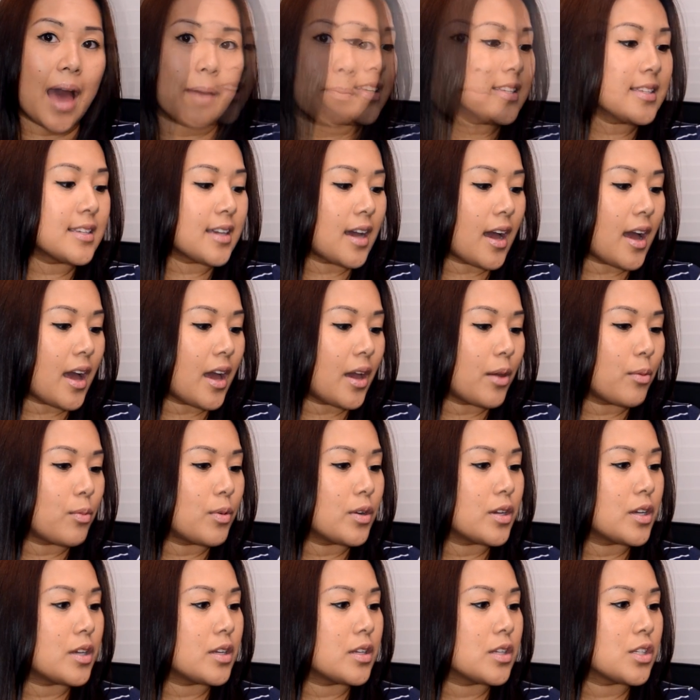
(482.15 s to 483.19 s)
this guy
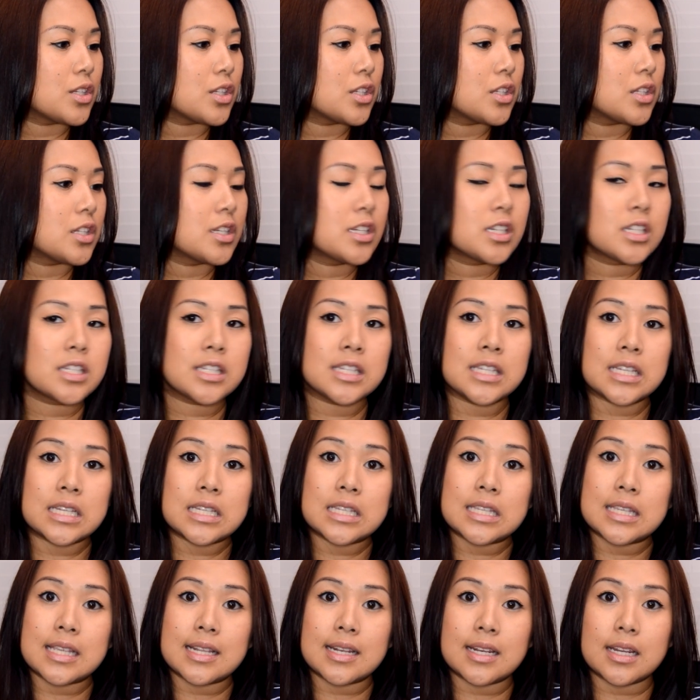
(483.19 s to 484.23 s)
was
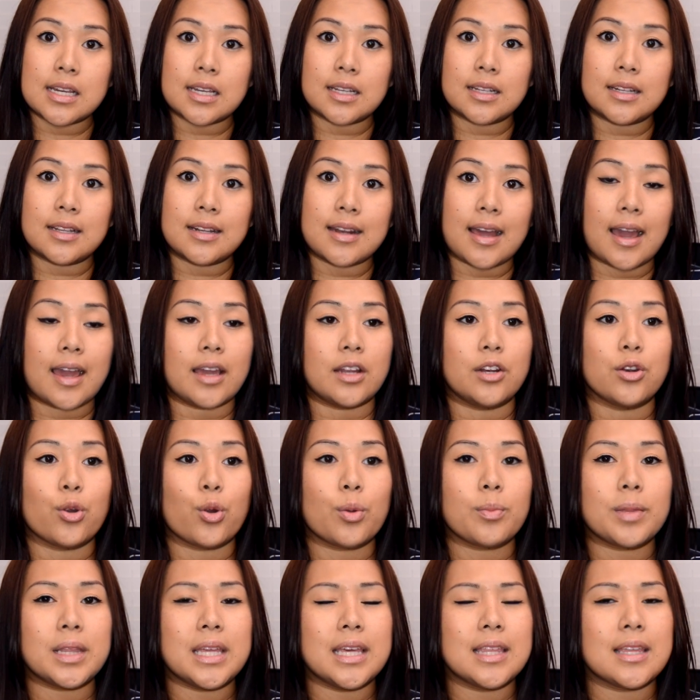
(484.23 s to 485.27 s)
Six ninety nine.
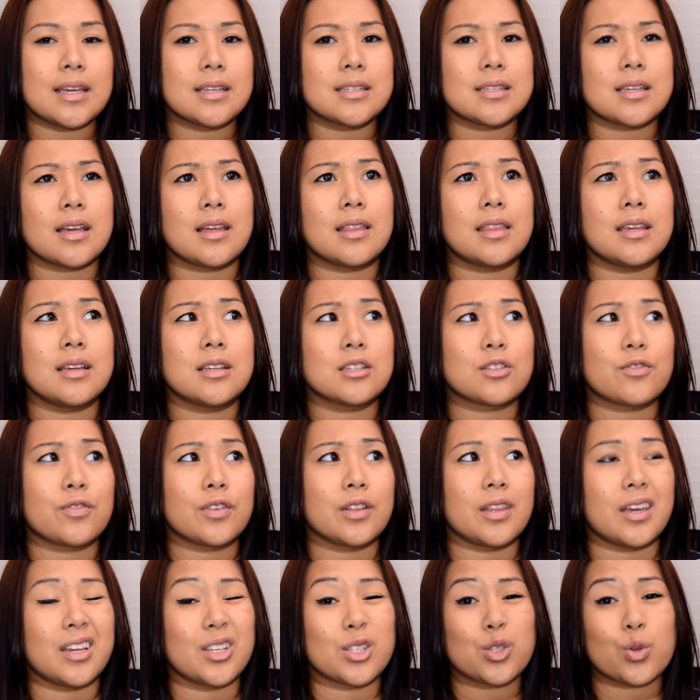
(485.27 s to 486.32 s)
Normally they sell these
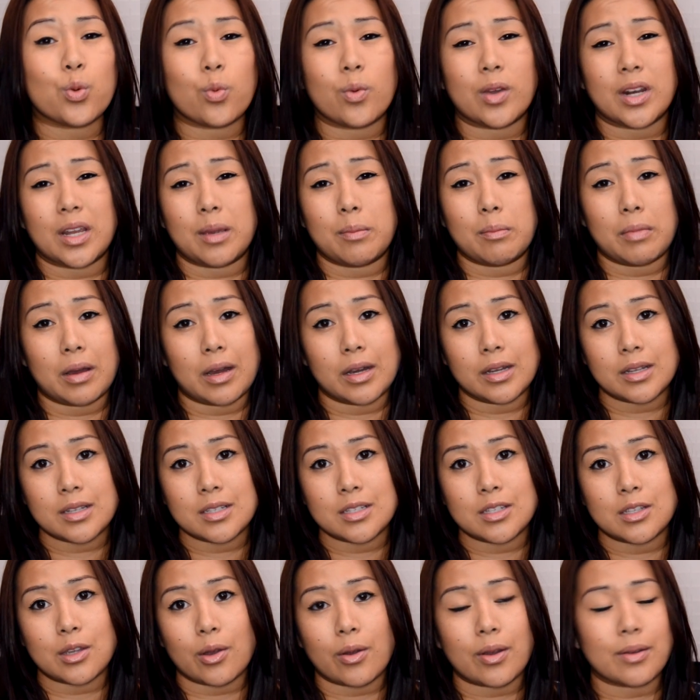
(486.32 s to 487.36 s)
for like 20
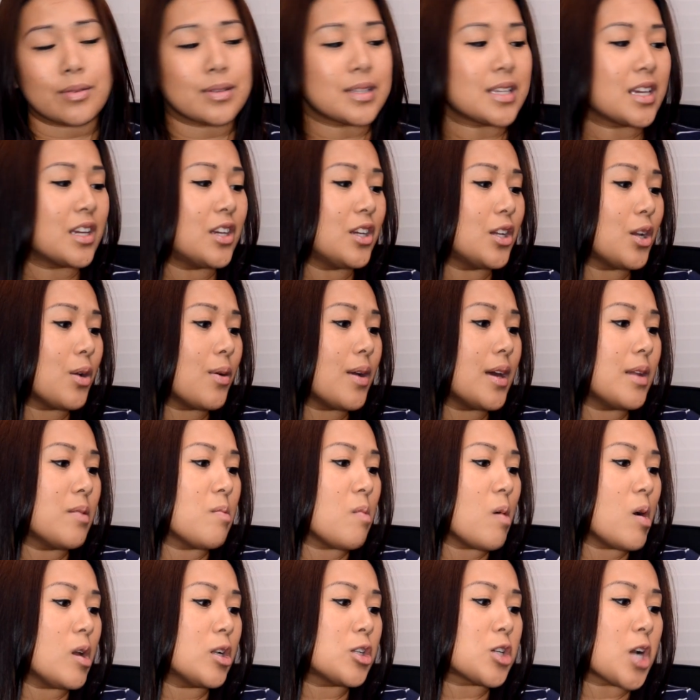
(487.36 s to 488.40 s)
bucks. So I was like, you know what?
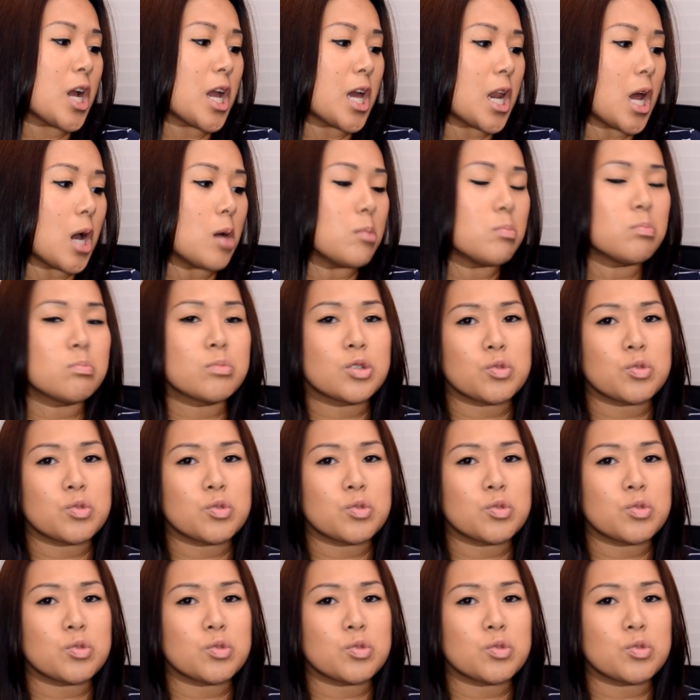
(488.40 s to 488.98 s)
I'll try it out.